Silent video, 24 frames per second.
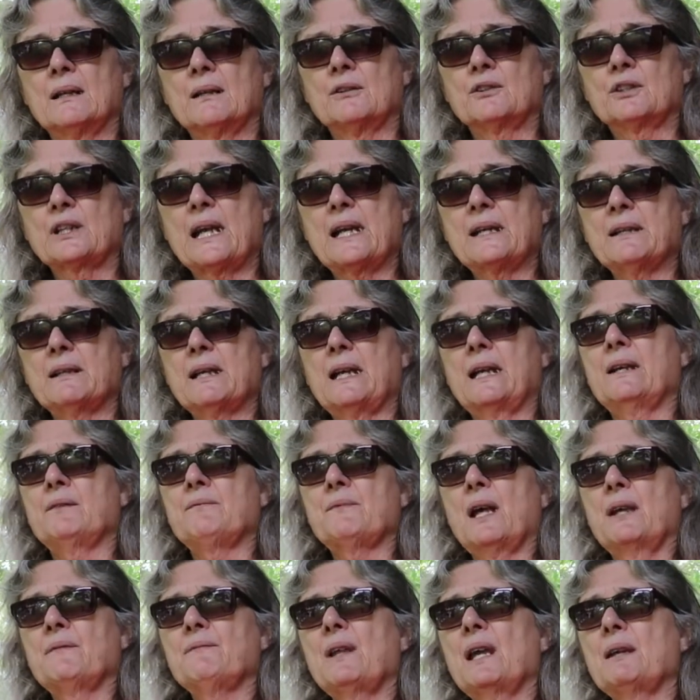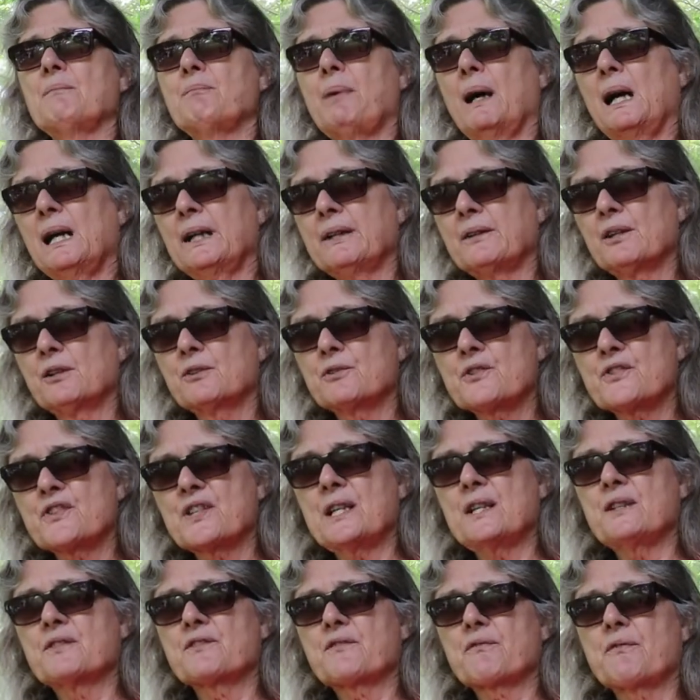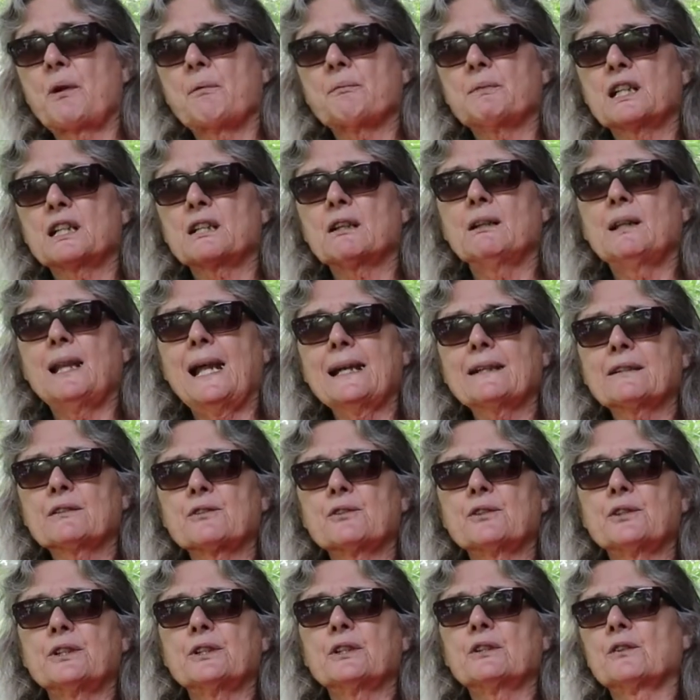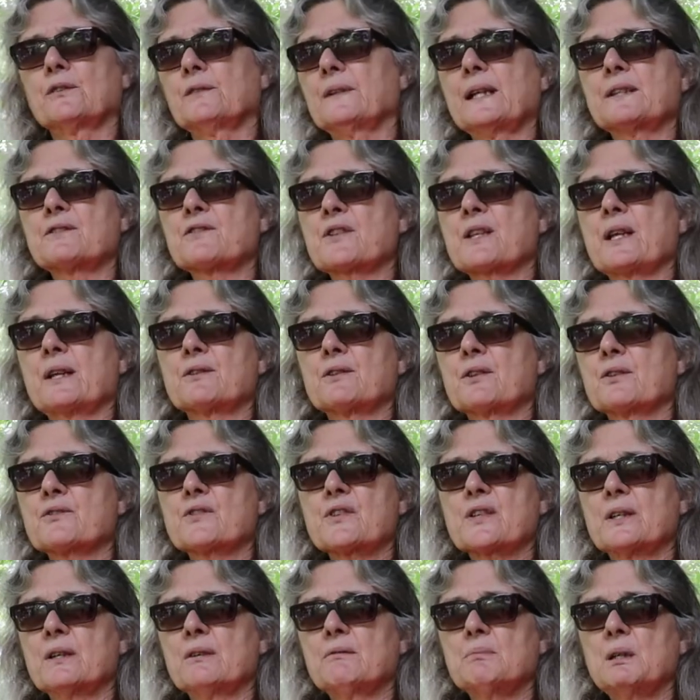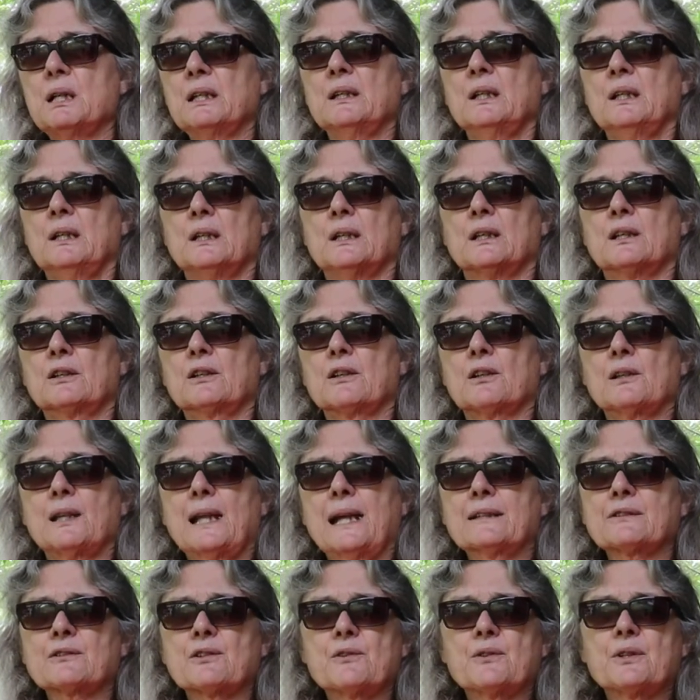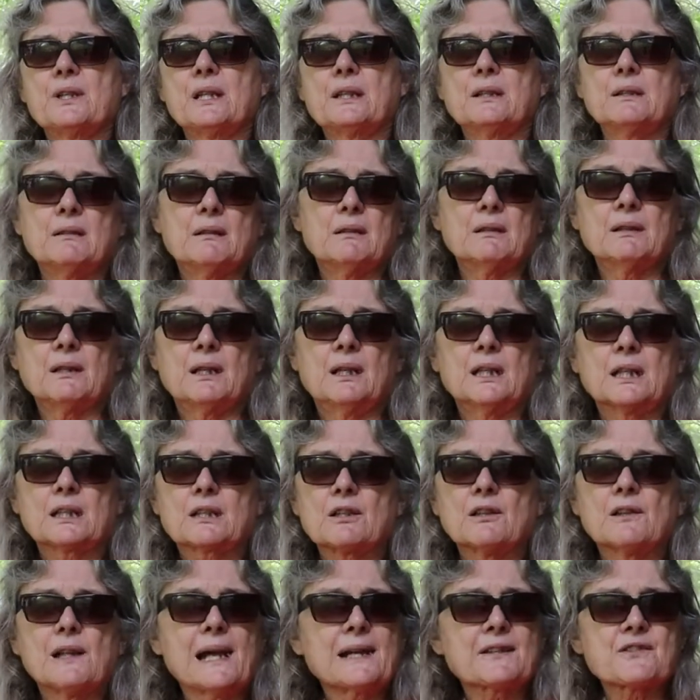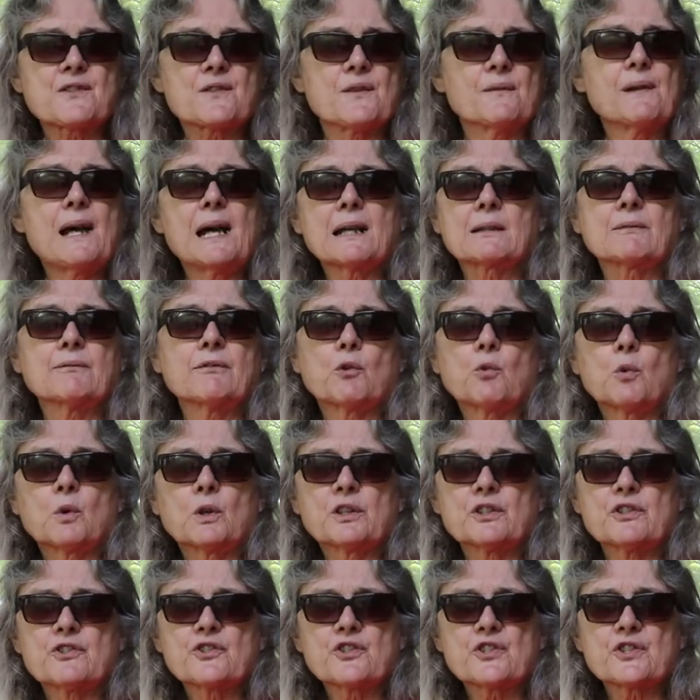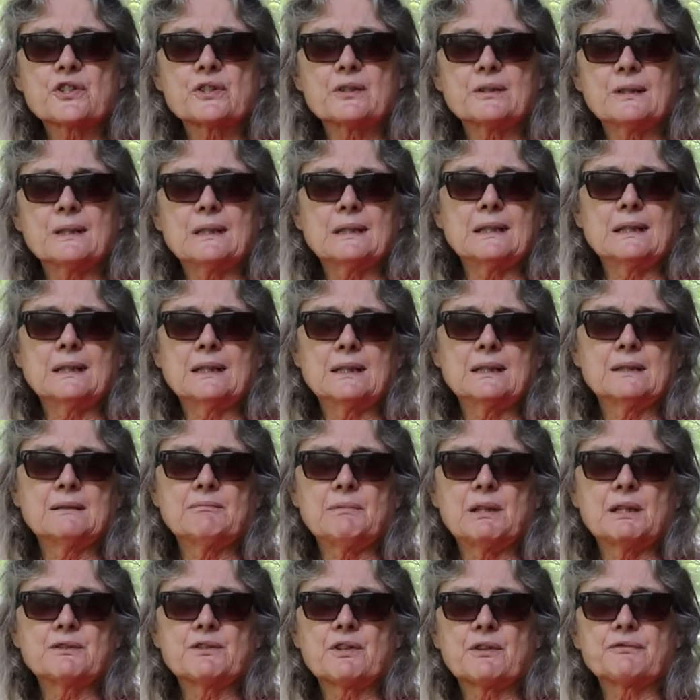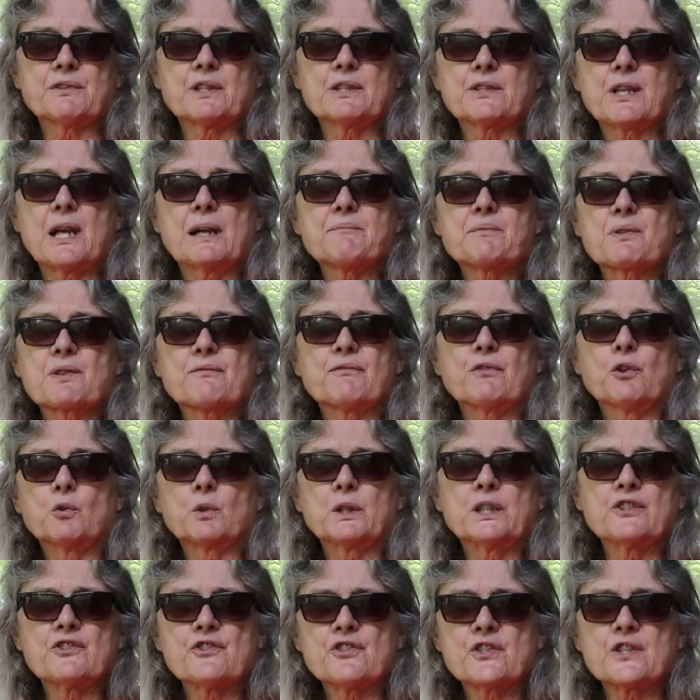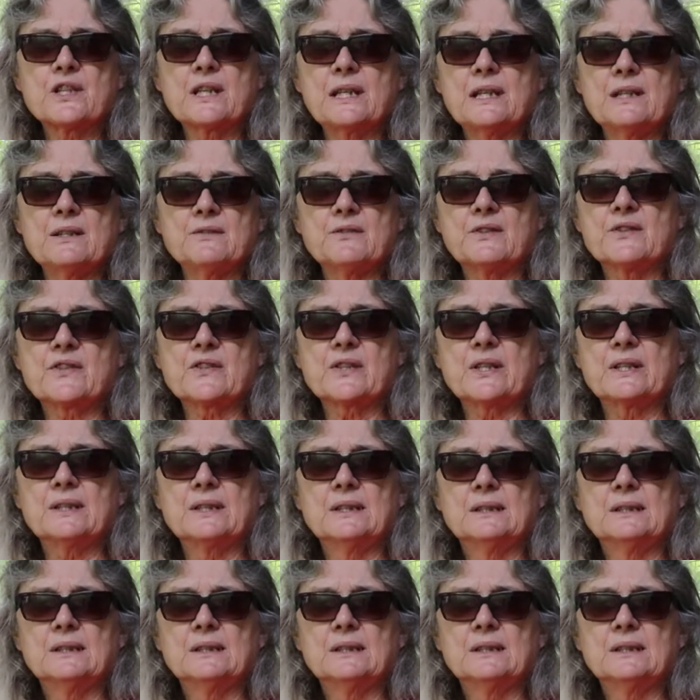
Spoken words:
okay? And then they buy those seeds from a collector. Let's say there's a collector that collects a lot of orange, different types of orange seeds